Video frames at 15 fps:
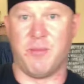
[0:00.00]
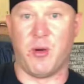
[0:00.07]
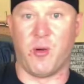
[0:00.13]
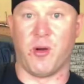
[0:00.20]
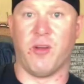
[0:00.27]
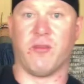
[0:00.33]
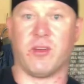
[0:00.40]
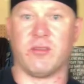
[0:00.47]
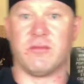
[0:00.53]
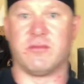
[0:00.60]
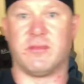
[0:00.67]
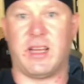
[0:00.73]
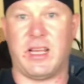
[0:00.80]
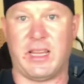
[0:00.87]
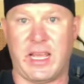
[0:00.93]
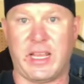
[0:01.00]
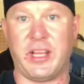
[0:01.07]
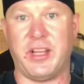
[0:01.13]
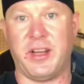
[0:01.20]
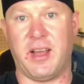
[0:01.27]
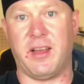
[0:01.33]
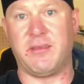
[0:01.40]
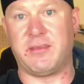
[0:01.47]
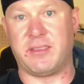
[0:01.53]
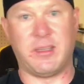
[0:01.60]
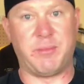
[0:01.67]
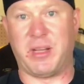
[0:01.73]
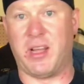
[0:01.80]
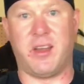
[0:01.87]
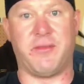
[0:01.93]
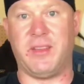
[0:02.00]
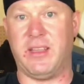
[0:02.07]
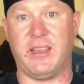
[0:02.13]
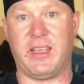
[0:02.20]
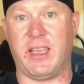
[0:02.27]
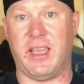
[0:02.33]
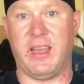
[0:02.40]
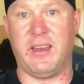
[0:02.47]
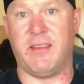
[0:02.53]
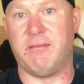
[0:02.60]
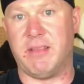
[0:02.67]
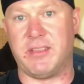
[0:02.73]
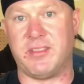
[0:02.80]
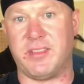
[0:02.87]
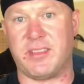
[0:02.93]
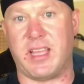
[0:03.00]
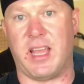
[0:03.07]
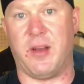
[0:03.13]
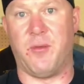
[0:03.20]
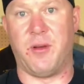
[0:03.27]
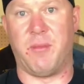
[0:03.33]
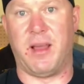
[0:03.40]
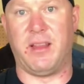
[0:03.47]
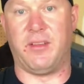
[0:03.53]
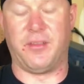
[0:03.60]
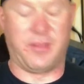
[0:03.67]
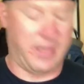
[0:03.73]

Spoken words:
a pour over. I like a good hot cup of coffee in the canyon. It's just kind of one of my little